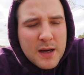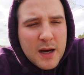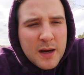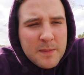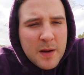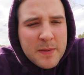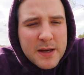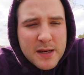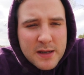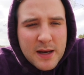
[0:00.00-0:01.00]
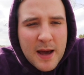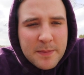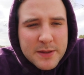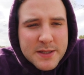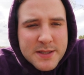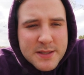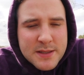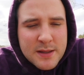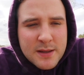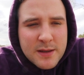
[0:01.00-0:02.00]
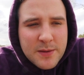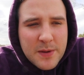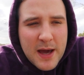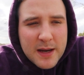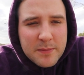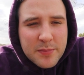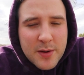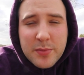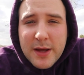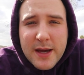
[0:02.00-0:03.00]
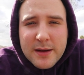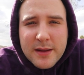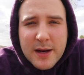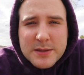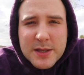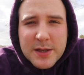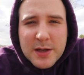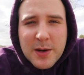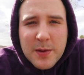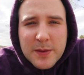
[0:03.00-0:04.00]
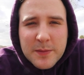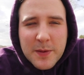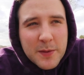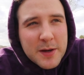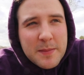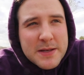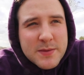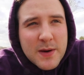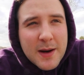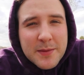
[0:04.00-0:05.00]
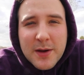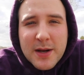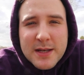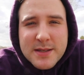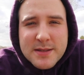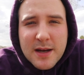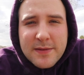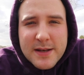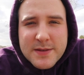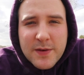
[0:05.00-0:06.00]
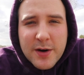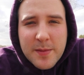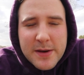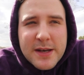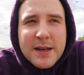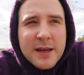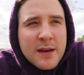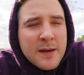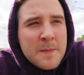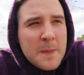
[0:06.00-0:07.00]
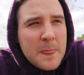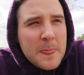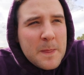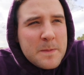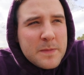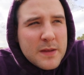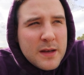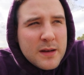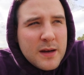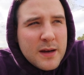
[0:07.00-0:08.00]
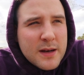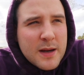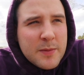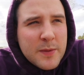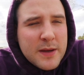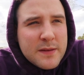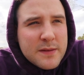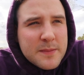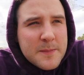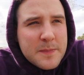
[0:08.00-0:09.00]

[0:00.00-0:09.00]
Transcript: Um, I'll be in Indianapolis we had it pre-planned that I was gonna go and we were gonna mess around with all kinds of stuff at his farm in Indy in a, in a couple weeks.